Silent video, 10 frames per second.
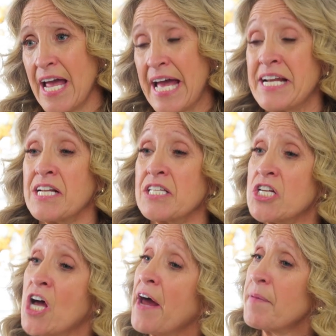and it is
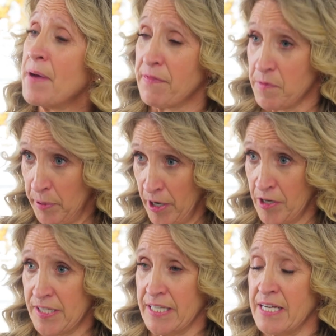not about the
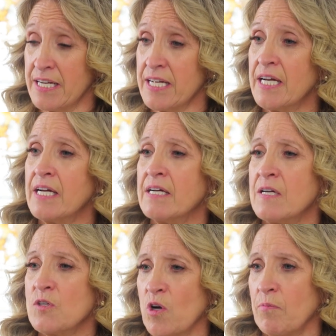person.
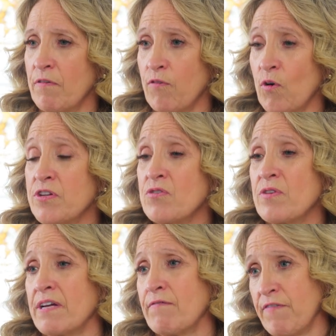So before you
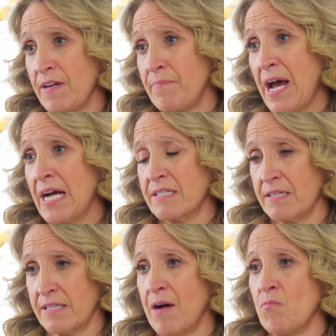give feedback to
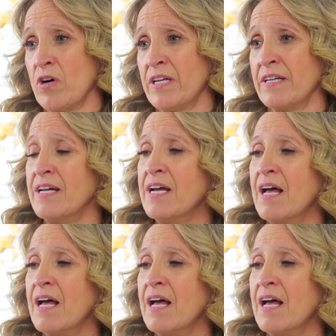someone